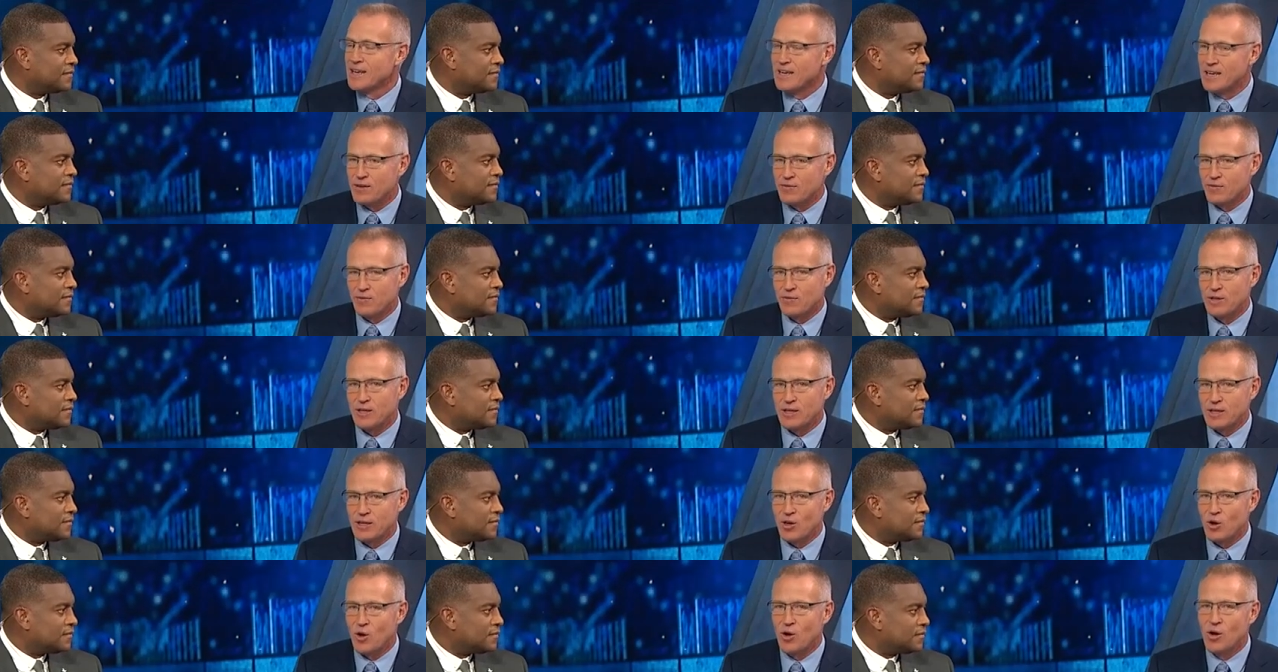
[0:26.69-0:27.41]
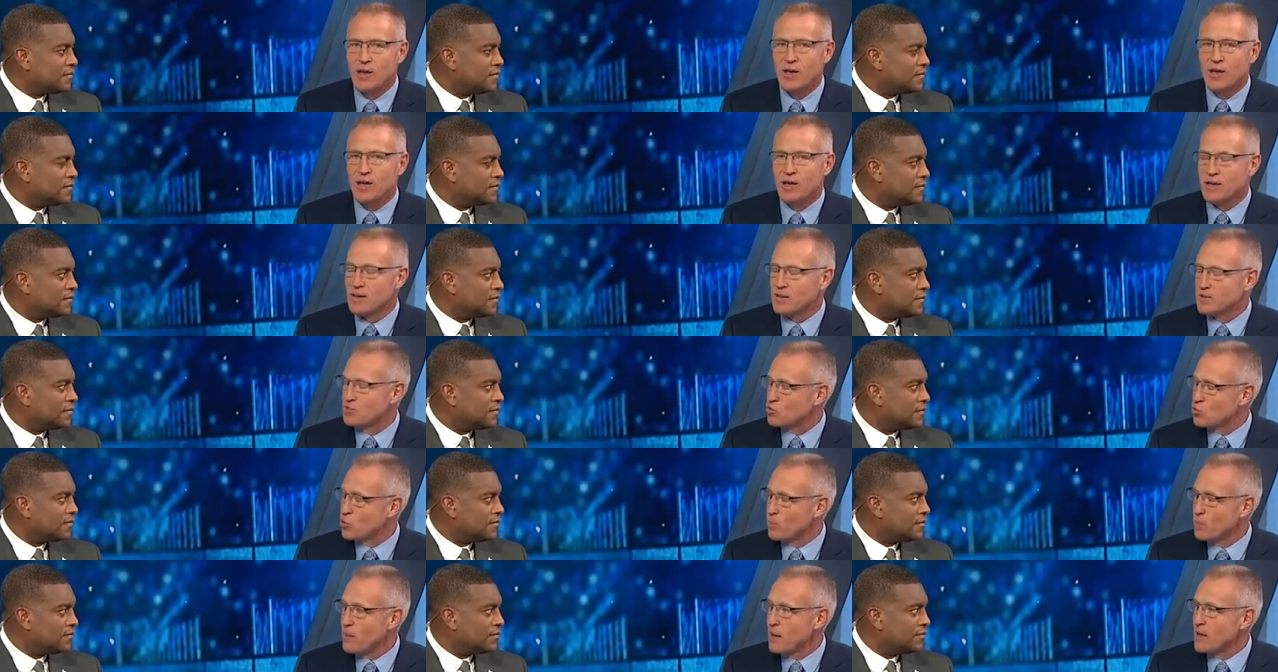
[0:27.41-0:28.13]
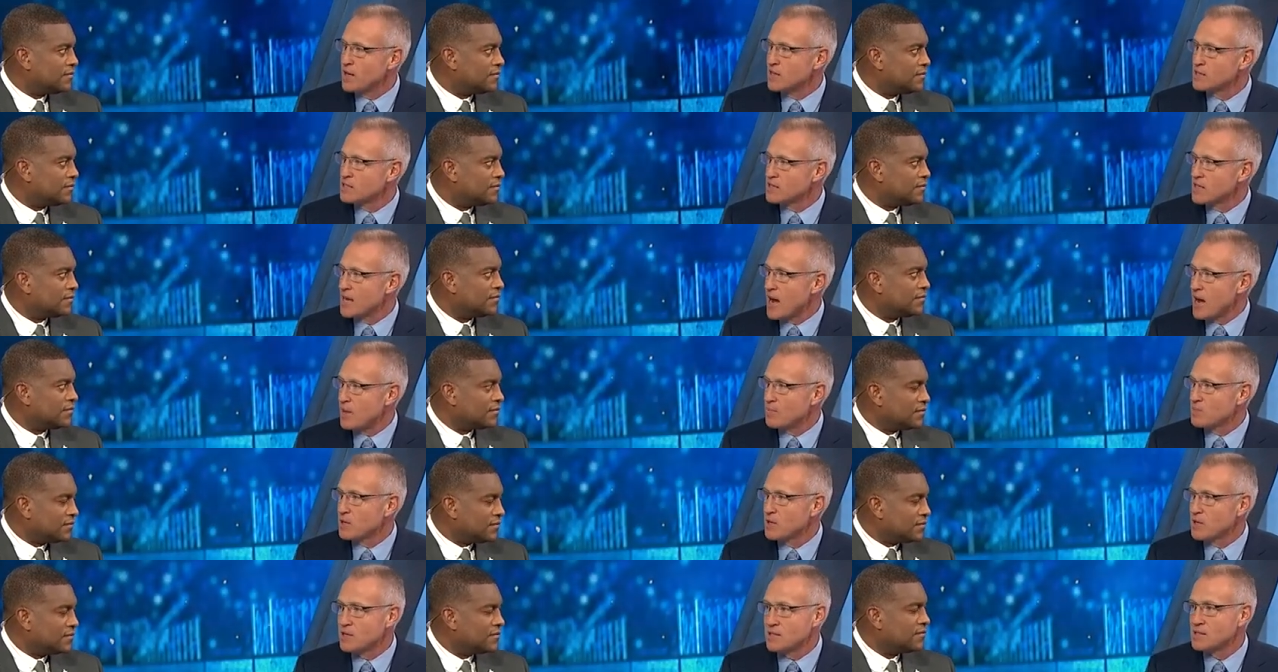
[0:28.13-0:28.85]
Speaker 1: Nick Foligno, a tremendous
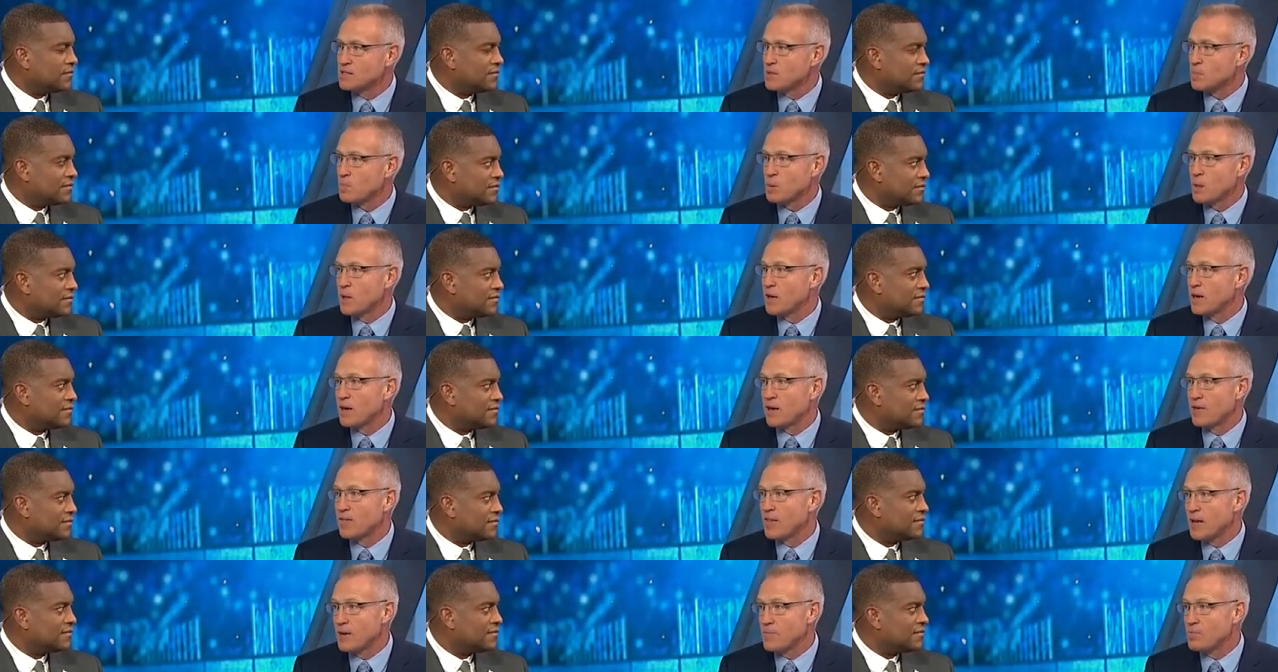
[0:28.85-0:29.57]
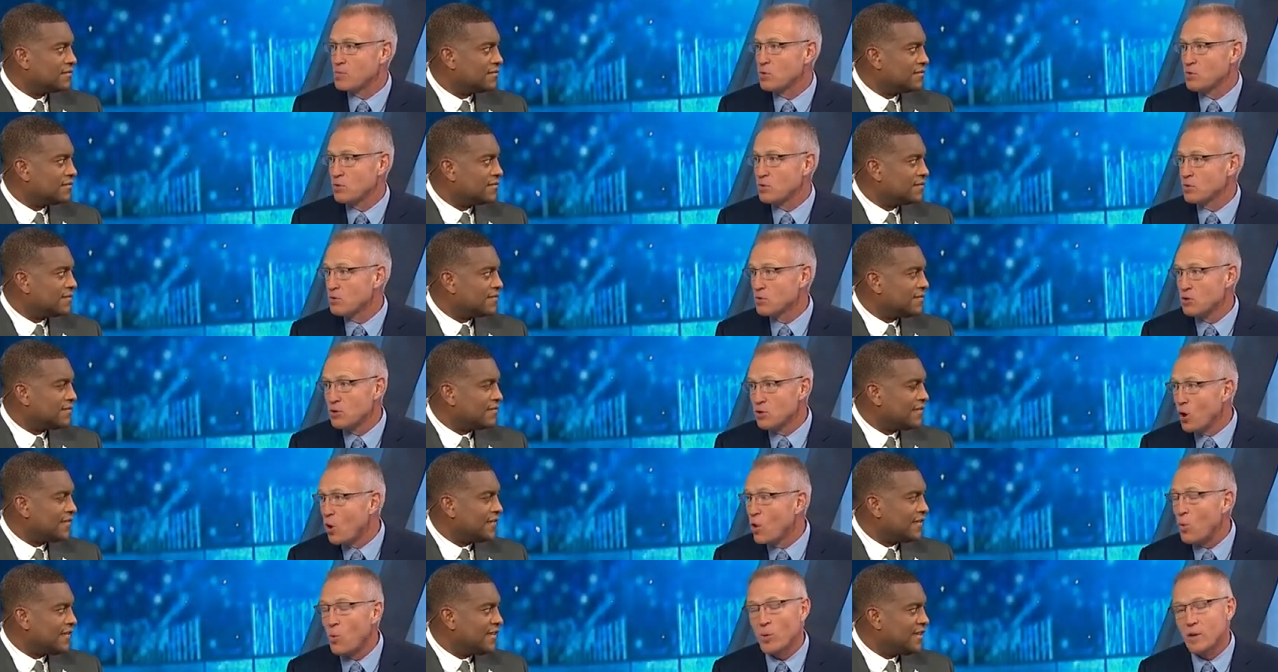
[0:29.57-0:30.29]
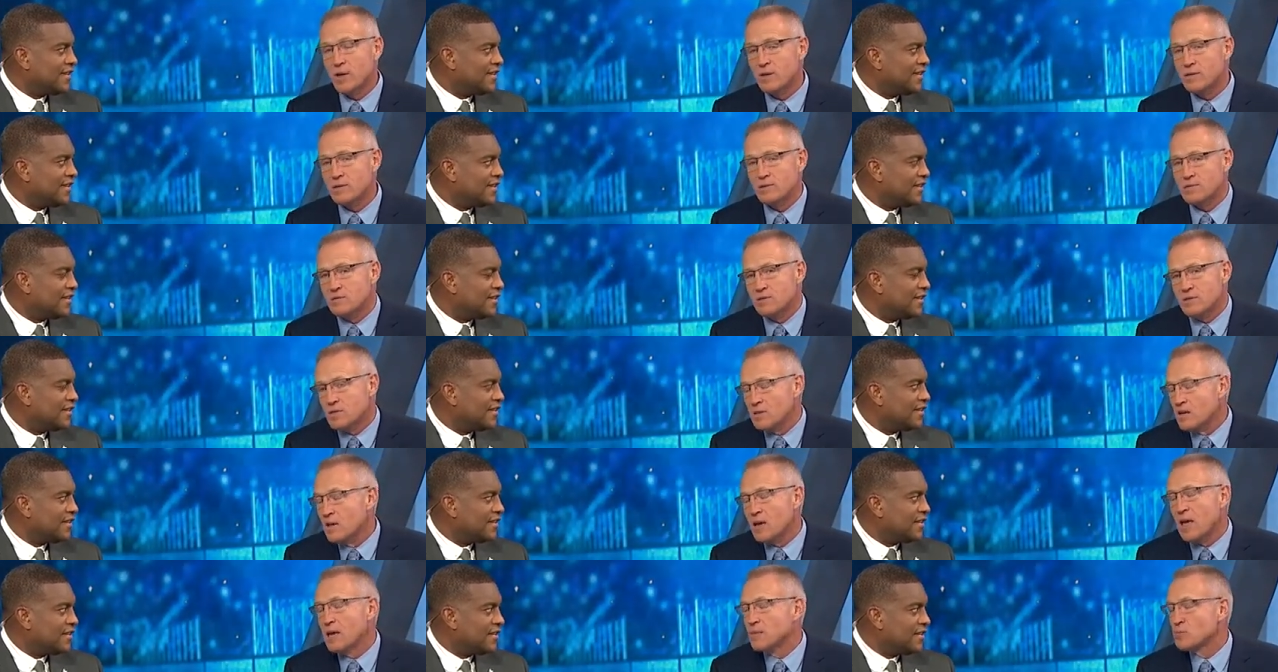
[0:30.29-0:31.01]
captain. He's a player that you know when
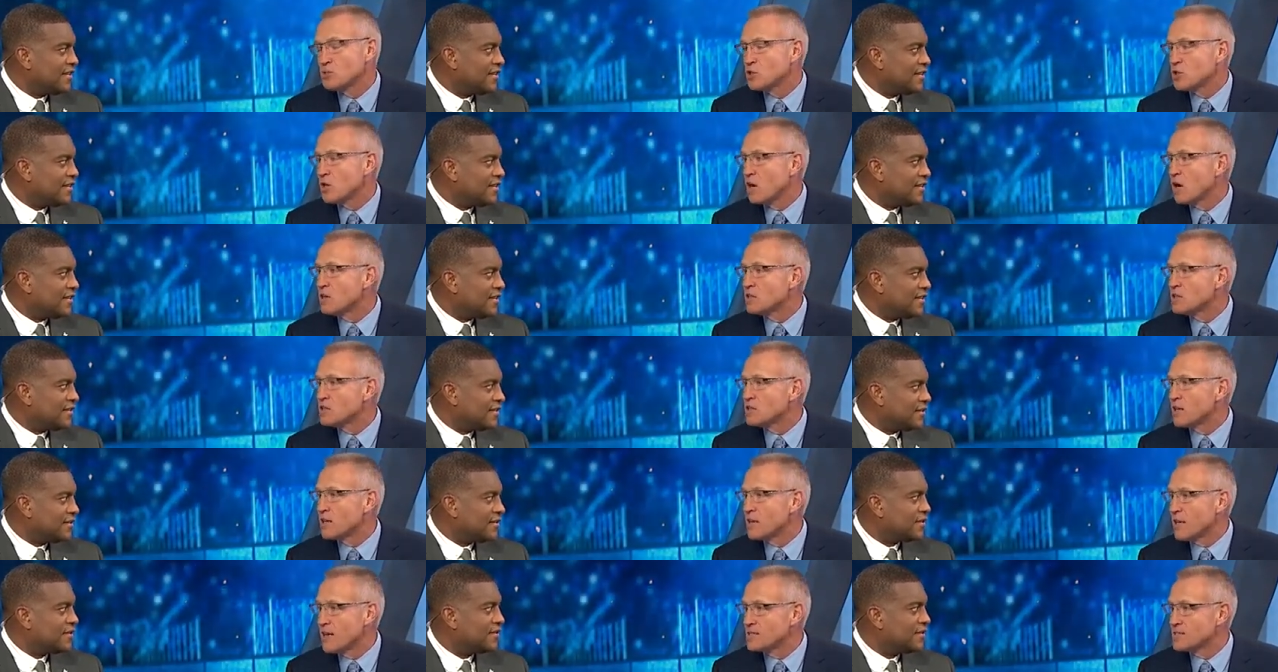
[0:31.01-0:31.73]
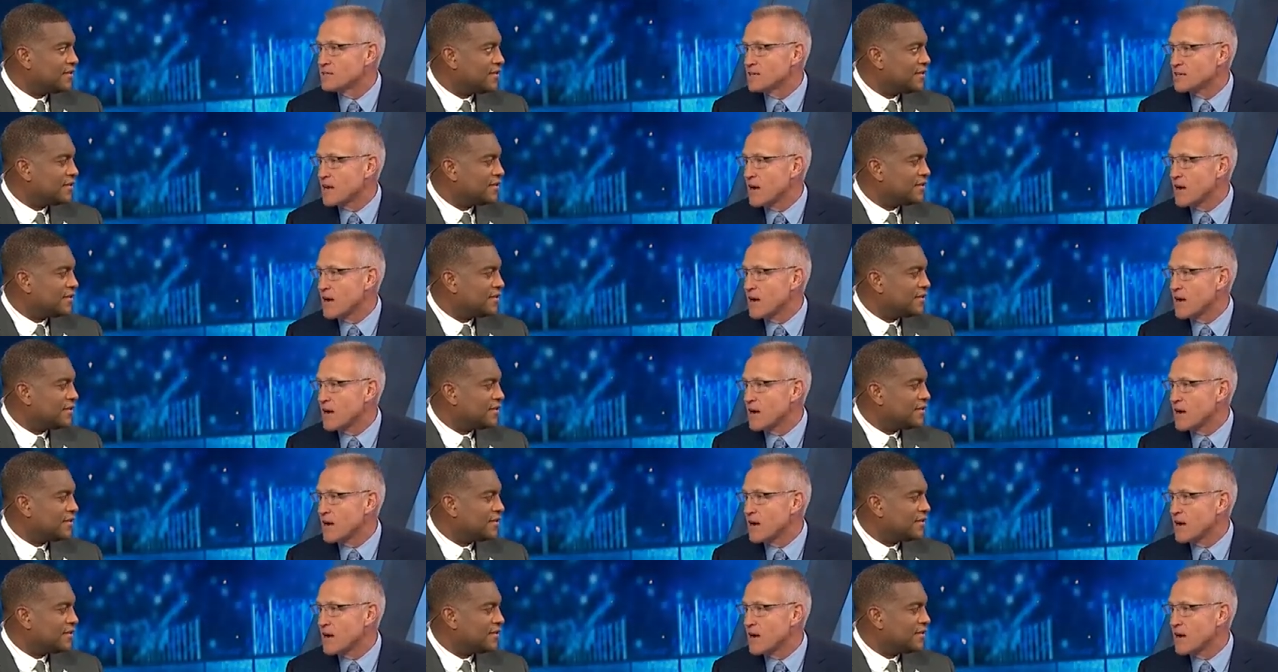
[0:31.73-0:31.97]
the game starts that as a